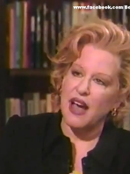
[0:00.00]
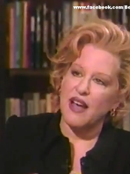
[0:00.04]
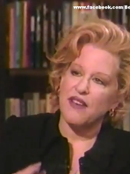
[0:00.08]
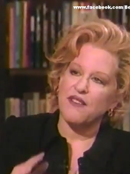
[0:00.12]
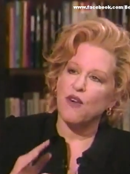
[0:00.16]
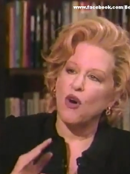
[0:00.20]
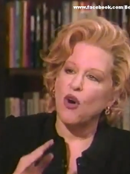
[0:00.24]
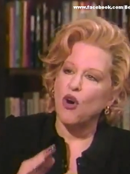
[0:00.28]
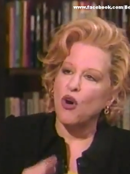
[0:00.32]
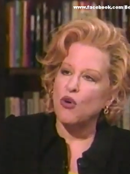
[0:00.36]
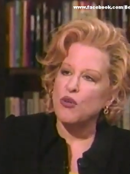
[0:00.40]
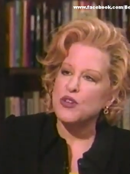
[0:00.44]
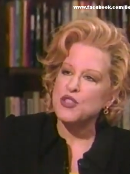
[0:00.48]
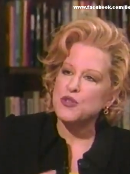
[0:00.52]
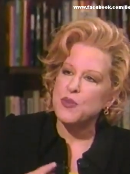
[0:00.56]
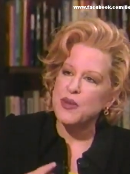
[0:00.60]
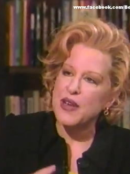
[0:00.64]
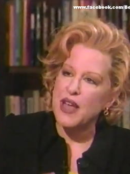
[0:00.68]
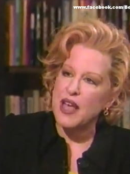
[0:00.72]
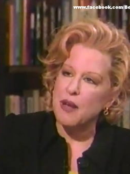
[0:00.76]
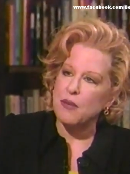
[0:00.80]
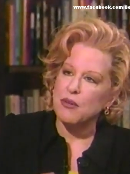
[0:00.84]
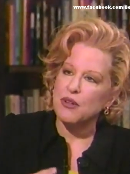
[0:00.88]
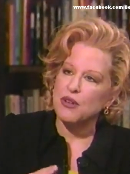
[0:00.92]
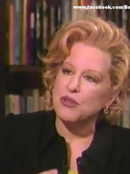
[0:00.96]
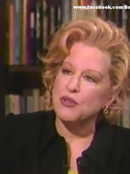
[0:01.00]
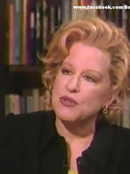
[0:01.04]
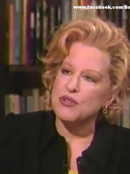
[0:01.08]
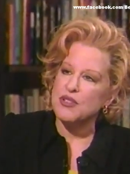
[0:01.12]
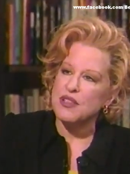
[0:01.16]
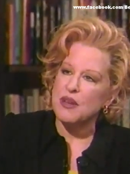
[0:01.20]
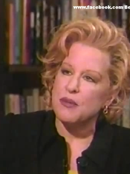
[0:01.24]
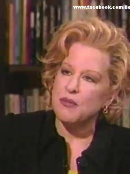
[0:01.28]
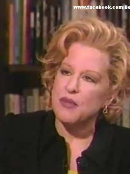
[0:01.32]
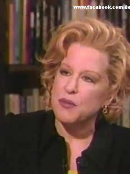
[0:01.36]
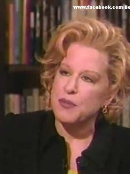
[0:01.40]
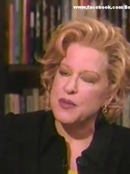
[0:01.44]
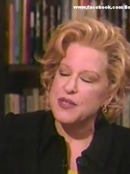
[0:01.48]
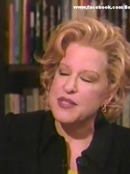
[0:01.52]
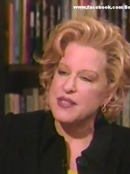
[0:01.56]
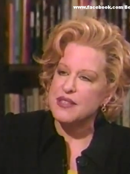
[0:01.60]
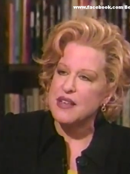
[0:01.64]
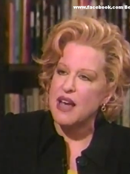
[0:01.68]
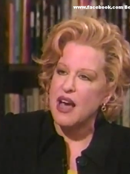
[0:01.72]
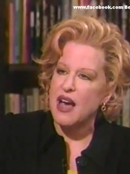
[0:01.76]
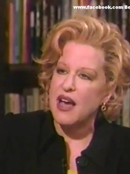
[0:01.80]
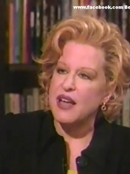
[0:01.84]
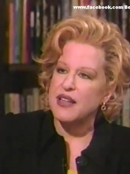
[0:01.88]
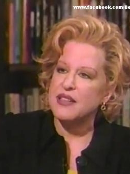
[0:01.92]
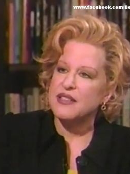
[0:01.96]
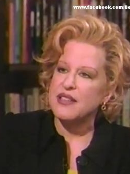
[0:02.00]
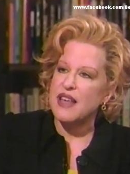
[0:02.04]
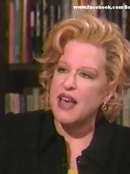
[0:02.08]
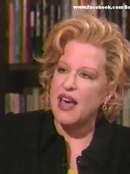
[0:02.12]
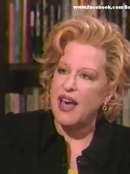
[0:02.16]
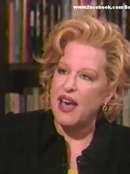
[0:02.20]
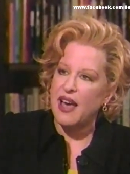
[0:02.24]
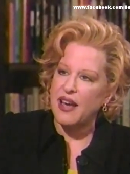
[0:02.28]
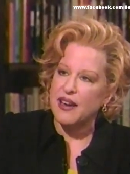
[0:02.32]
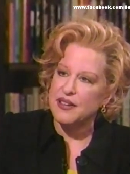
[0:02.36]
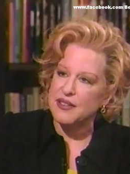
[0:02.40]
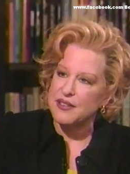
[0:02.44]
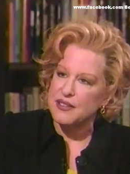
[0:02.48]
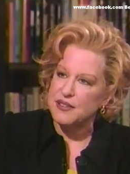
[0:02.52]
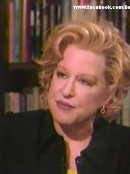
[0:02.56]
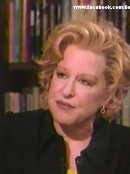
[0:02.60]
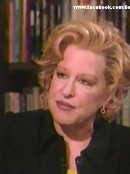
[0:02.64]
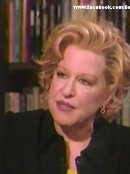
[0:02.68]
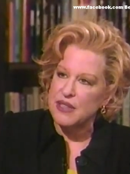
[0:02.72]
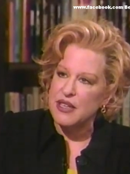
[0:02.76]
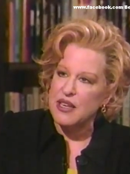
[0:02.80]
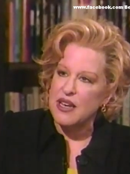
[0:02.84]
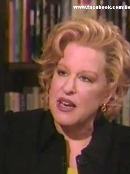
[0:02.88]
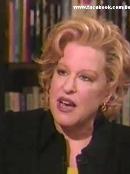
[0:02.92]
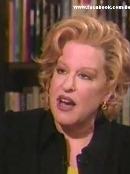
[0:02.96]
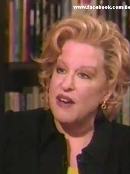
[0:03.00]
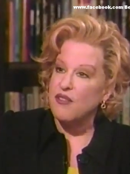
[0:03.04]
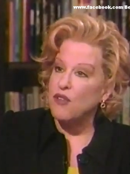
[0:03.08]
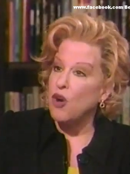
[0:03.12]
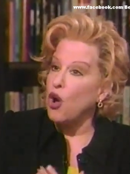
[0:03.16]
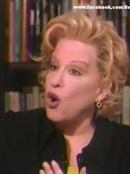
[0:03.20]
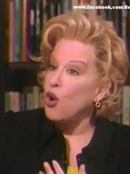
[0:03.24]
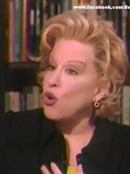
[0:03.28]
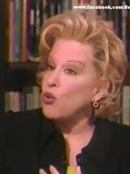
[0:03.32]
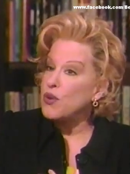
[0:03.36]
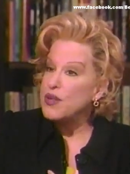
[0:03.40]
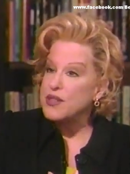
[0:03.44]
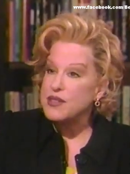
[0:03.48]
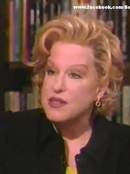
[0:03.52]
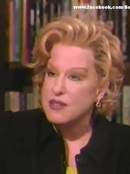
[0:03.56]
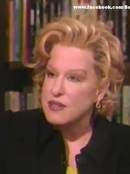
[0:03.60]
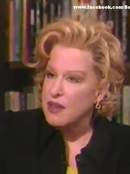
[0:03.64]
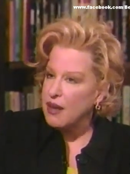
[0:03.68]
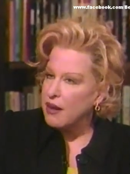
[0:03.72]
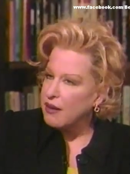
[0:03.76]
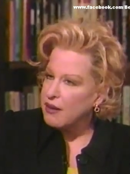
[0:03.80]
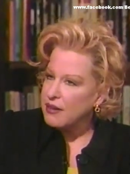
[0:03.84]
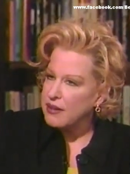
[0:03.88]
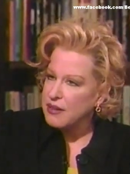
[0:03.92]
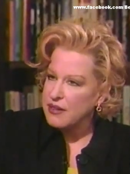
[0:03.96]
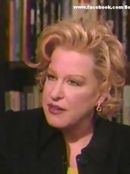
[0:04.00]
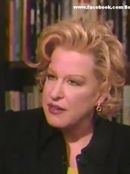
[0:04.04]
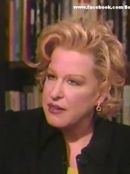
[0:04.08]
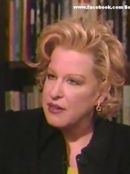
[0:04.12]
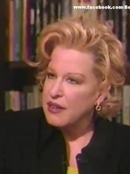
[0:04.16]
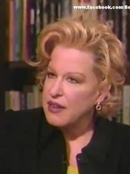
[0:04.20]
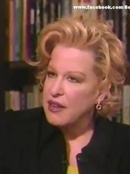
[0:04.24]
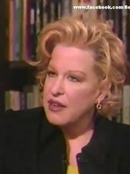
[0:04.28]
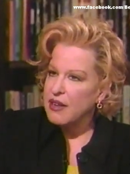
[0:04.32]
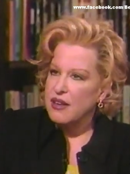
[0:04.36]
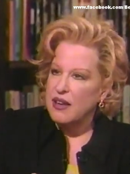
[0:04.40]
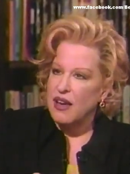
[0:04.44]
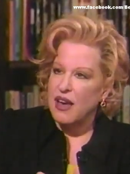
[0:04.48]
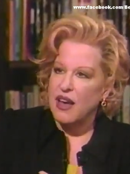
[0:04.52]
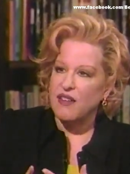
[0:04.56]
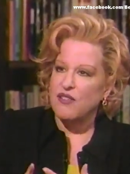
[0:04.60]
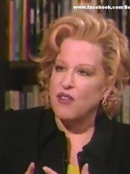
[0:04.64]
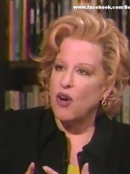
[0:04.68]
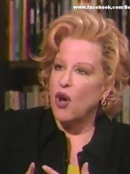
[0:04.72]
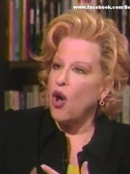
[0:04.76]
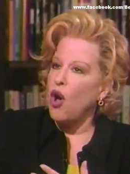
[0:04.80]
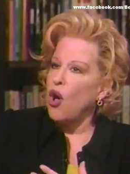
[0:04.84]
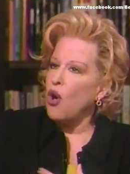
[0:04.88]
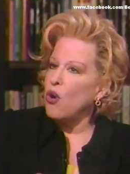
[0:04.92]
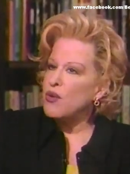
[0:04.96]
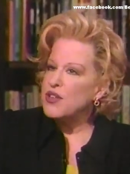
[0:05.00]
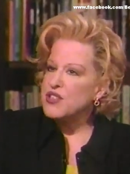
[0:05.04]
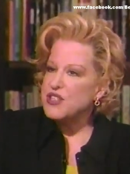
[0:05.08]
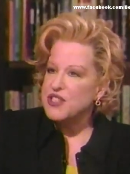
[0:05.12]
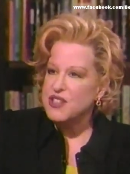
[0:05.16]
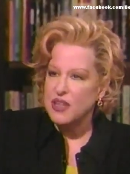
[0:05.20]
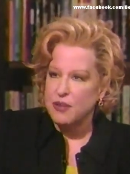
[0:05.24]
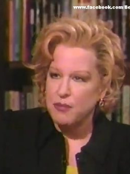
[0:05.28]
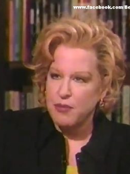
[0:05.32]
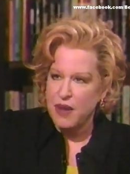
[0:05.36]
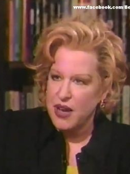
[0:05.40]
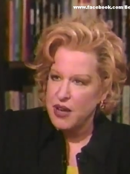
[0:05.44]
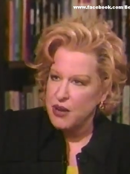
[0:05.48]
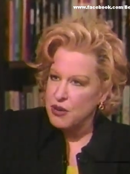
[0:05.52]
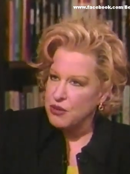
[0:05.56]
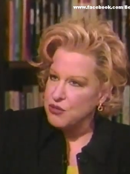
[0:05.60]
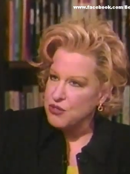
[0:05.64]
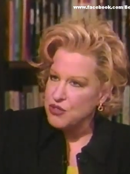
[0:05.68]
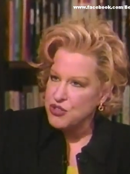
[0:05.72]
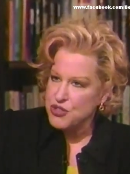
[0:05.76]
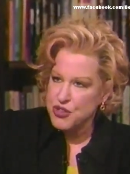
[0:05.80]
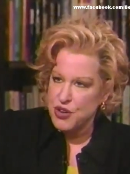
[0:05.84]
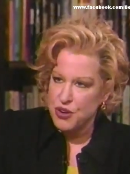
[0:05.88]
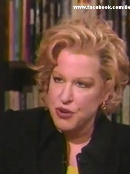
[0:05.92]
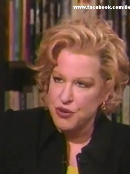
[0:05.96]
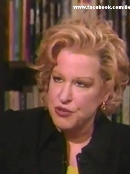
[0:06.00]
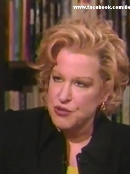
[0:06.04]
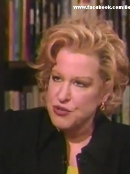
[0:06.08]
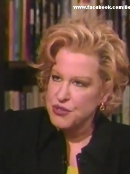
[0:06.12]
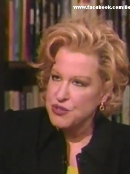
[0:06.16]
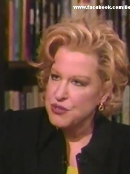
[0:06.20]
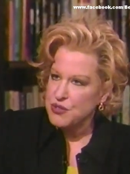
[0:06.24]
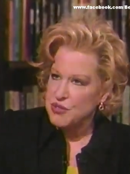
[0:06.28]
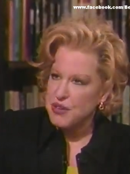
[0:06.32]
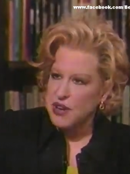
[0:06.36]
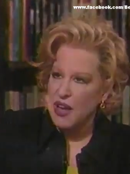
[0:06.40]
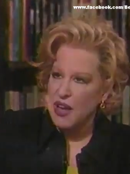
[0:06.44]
I've always been able to do something besides act. I've always sung. I've always done my own shows.